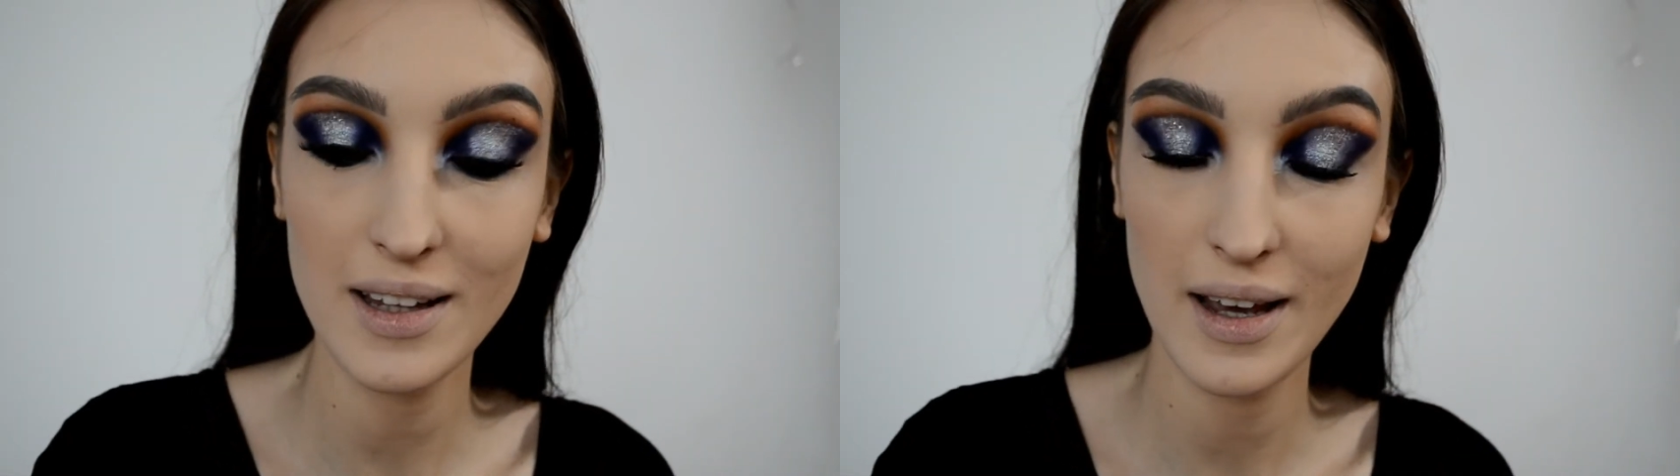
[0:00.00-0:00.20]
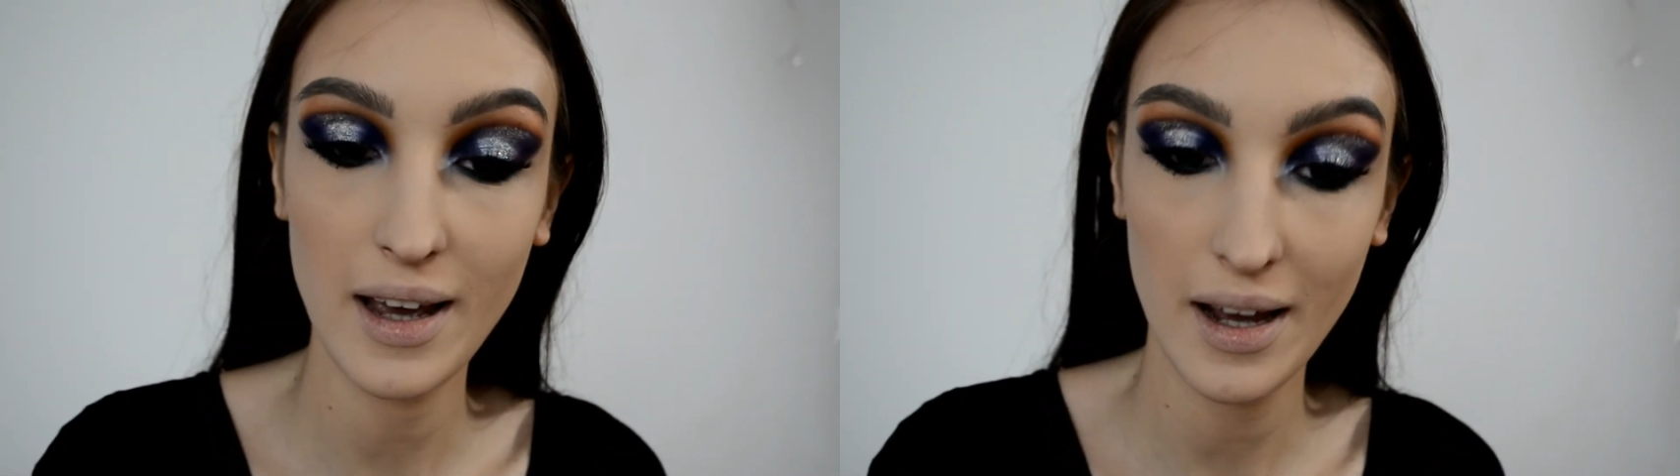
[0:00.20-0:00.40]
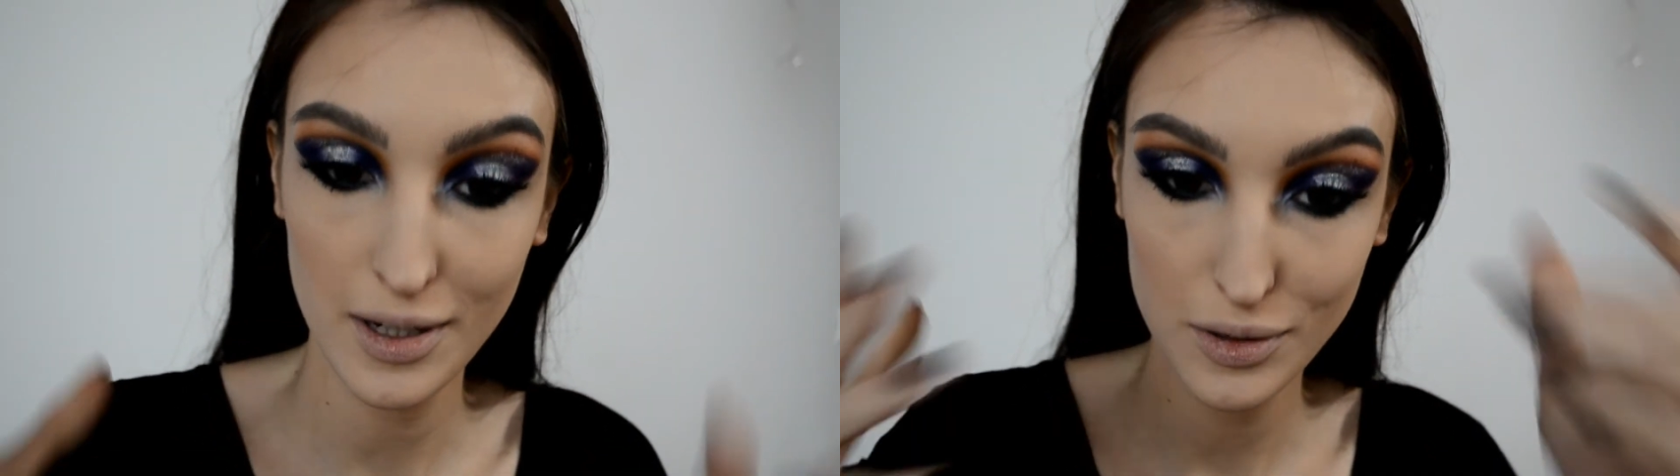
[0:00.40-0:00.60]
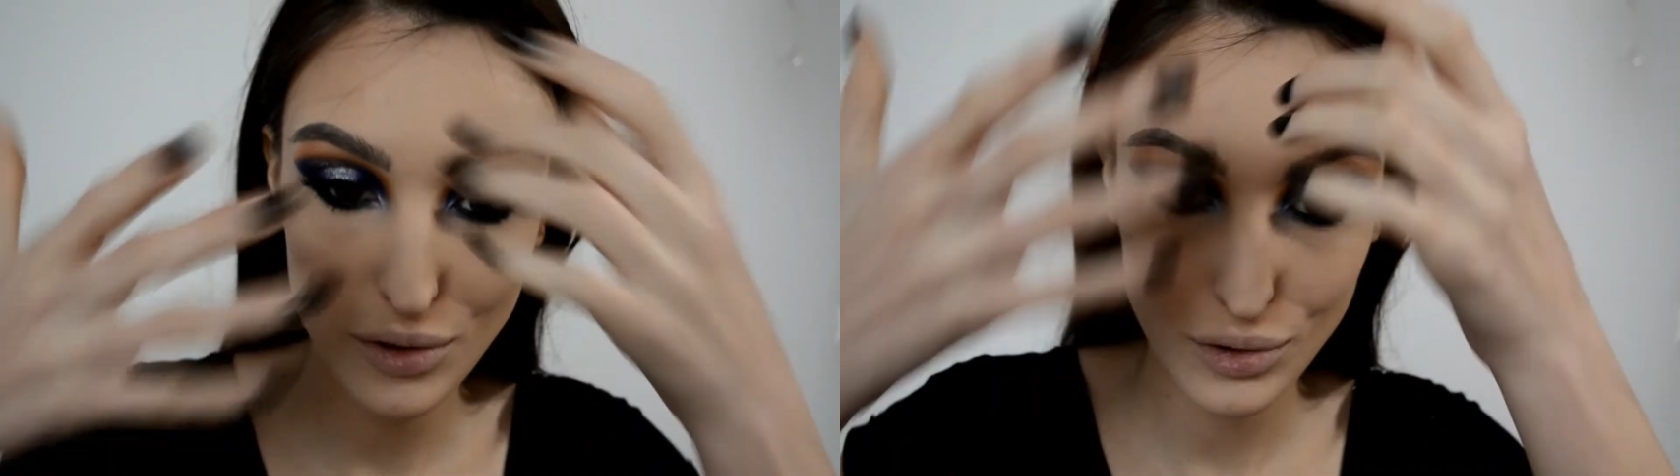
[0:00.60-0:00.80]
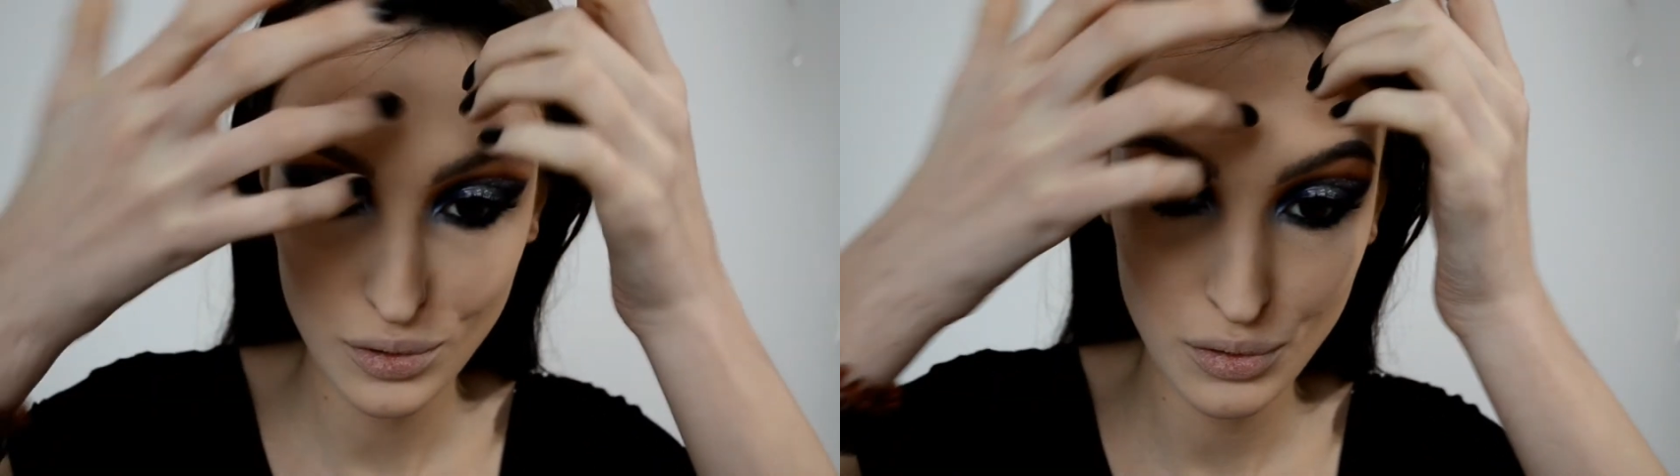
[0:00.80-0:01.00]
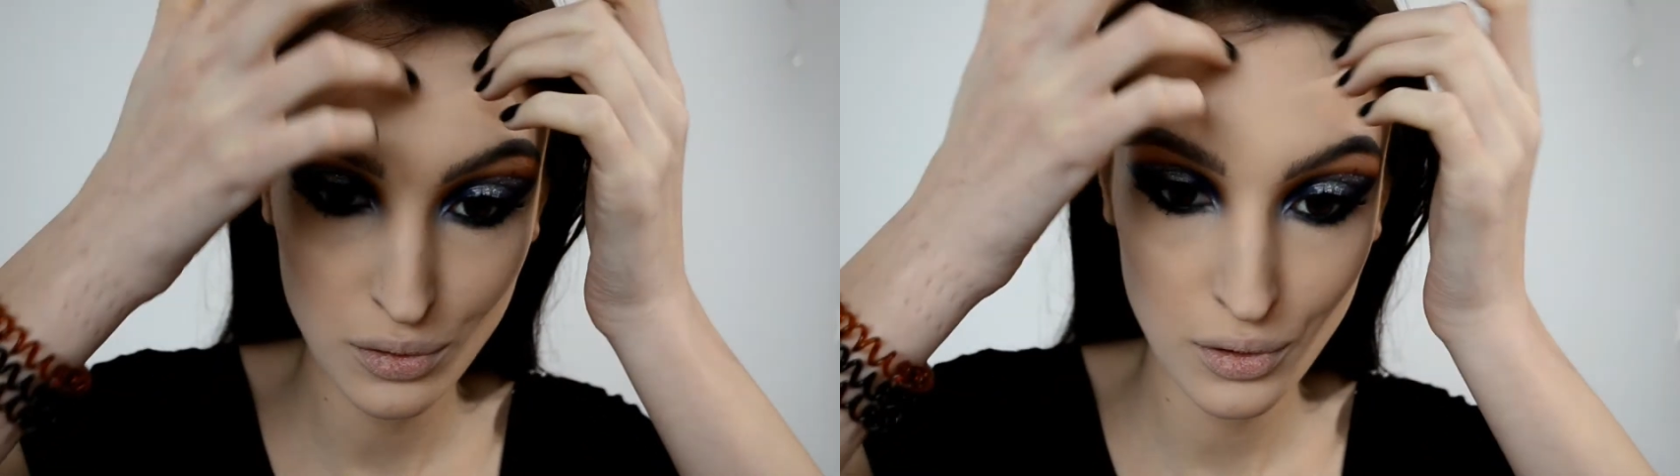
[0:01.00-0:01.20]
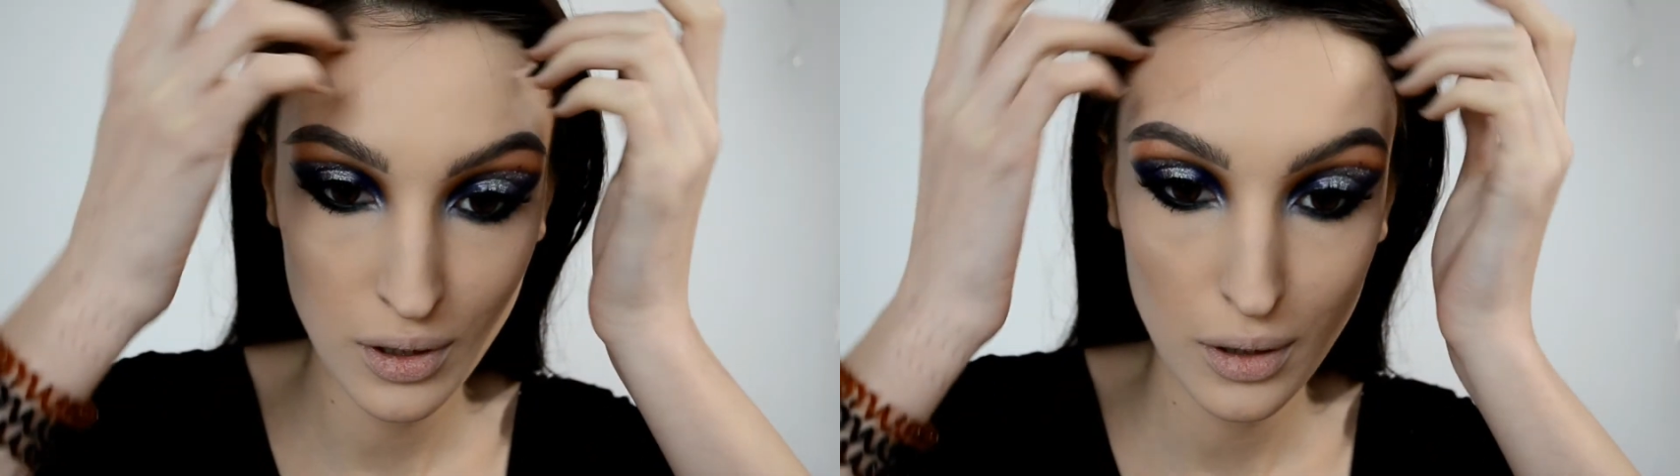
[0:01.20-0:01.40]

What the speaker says: I had to